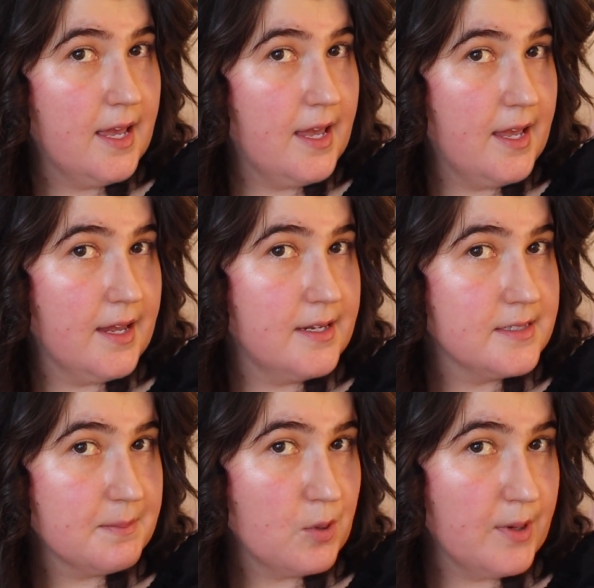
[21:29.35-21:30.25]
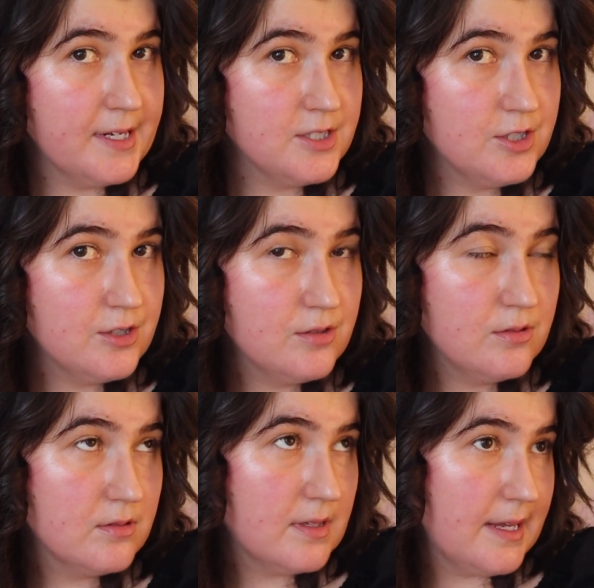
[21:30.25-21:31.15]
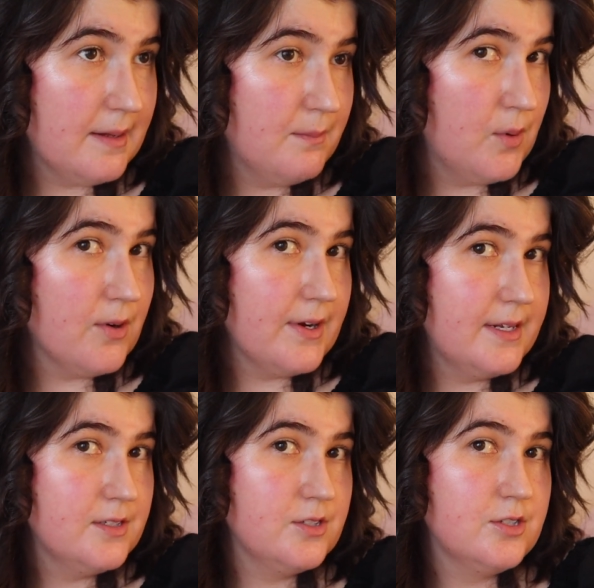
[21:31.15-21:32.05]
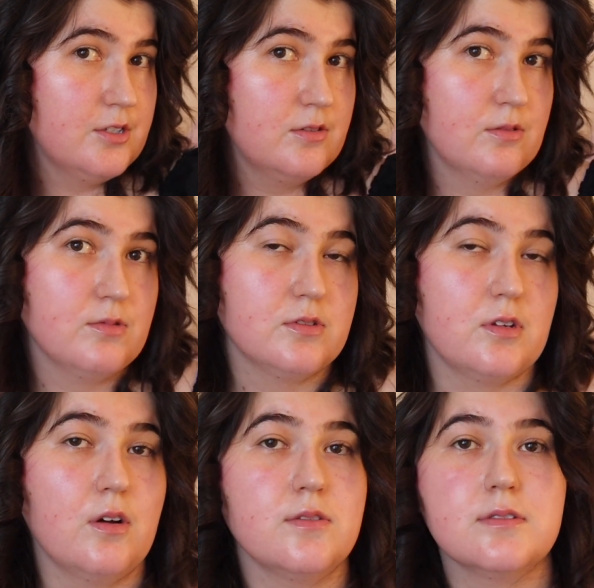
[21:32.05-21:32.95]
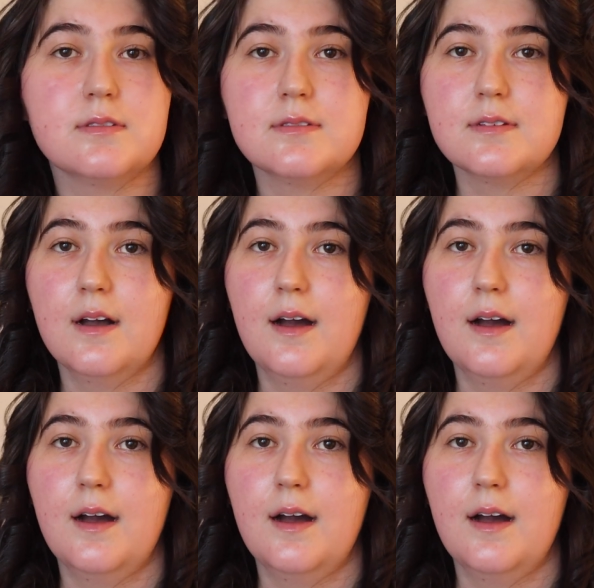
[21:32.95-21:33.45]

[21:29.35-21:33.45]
and I'm going to get more into the results